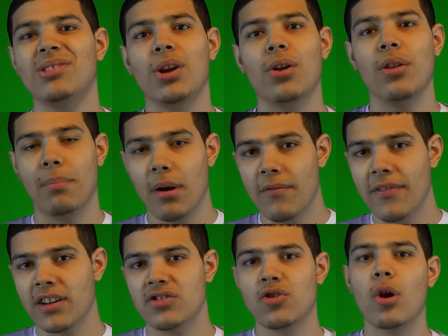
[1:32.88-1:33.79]
The
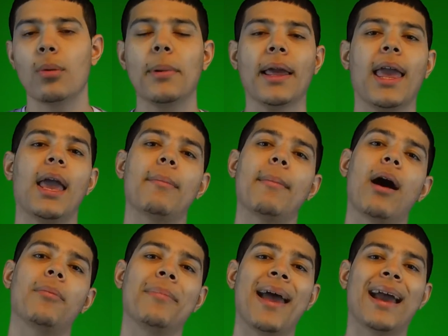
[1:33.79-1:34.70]
Perfect Storm that came
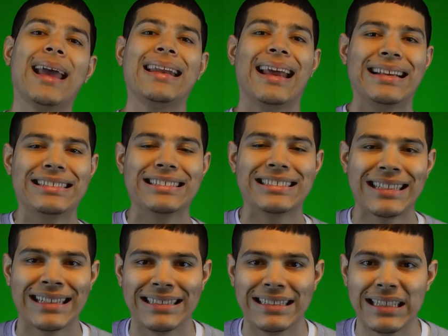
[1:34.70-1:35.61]
out back in
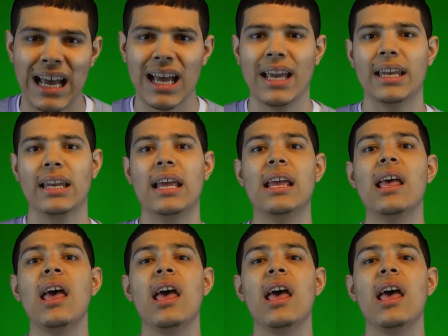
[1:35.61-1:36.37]
1999.